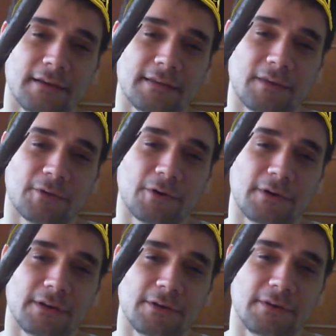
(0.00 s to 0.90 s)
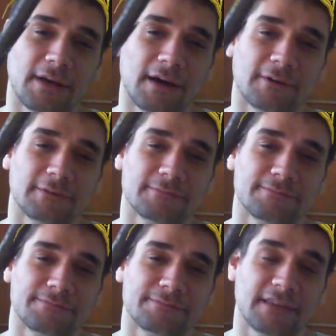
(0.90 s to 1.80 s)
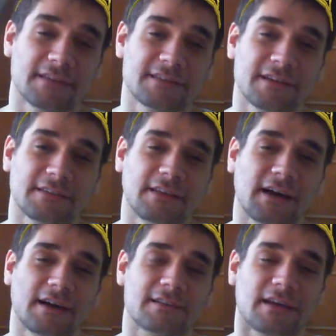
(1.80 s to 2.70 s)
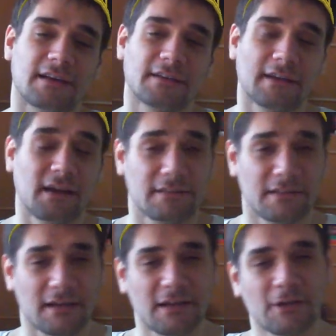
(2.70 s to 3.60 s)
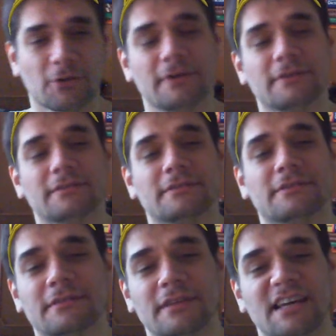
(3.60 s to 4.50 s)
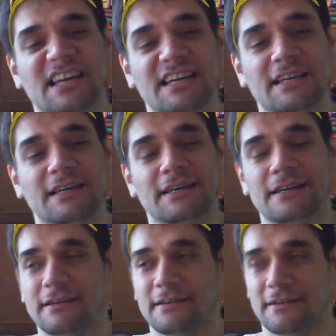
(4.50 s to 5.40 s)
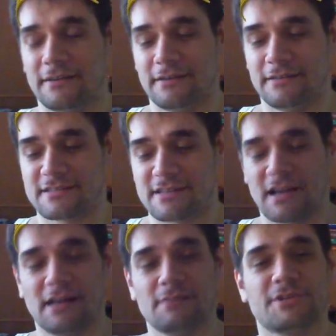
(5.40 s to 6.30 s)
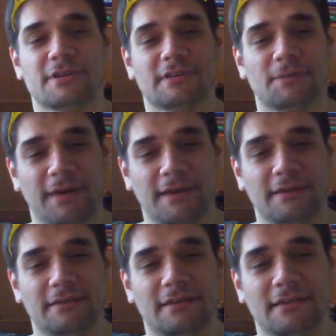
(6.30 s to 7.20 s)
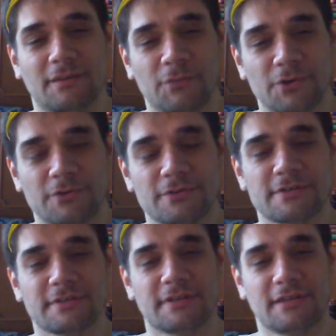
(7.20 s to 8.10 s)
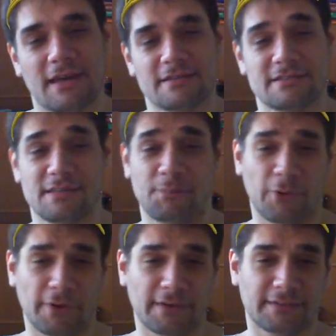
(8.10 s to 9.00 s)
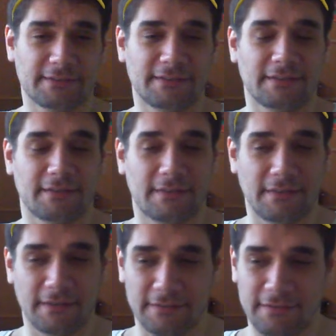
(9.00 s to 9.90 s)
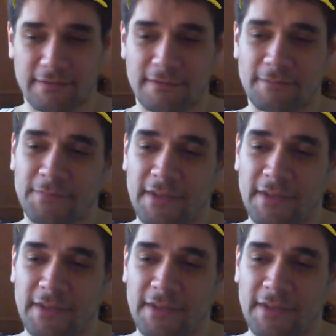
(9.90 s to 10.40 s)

And I am calling you now. And the 13 arts are the eloquence, the sculpture, the painting, the music, the dance, the poetry, the theater,